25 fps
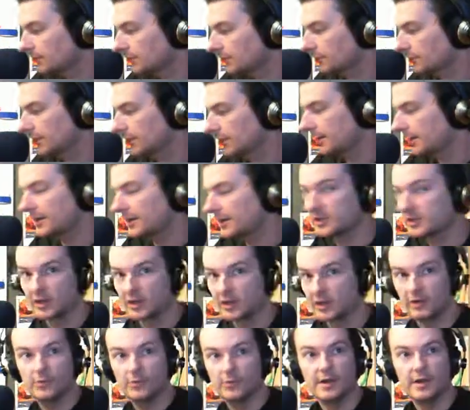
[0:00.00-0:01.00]
The Geek
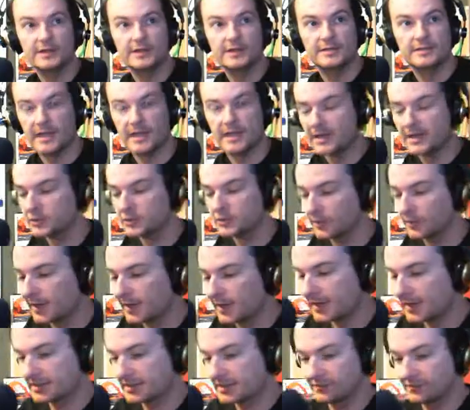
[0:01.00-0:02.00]
Show, indeed.
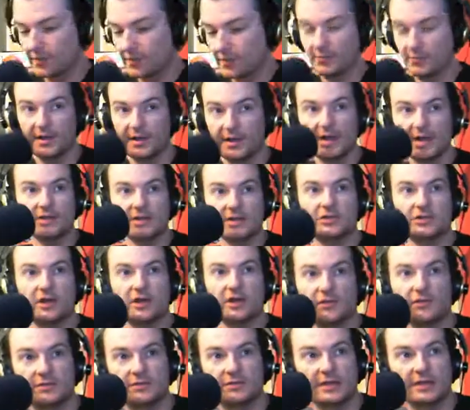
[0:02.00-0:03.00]
Joining us from The Geek
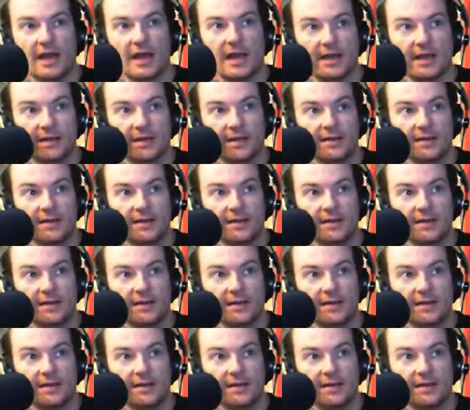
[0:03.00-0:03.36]
Show today,